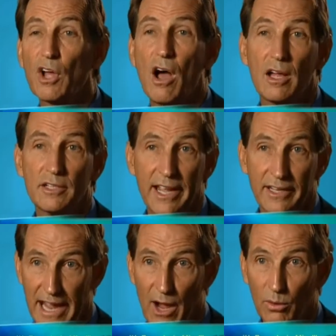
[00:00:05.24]
of
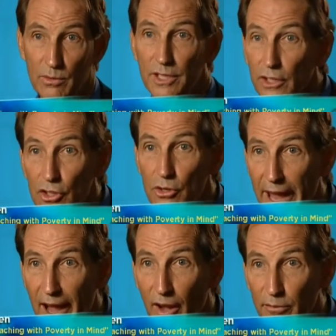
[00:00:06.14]
contact hours that you
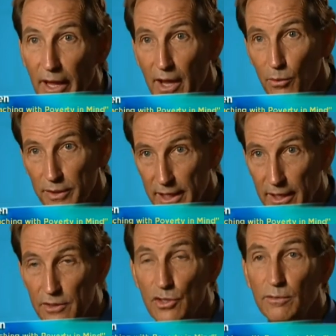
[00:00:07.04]
have with
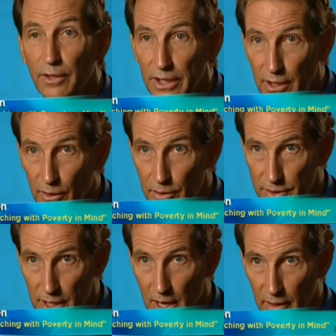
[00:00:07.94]
kids over a
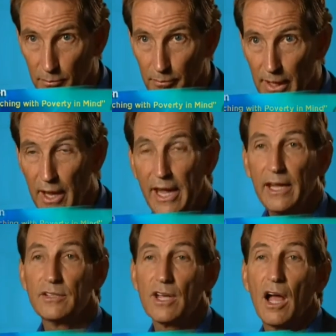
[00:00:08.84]
year's time,
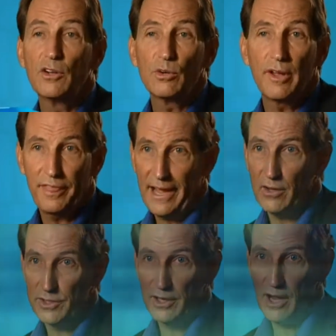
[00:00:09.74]
it's under a
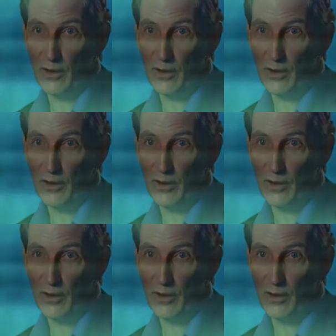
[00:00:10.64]
thousand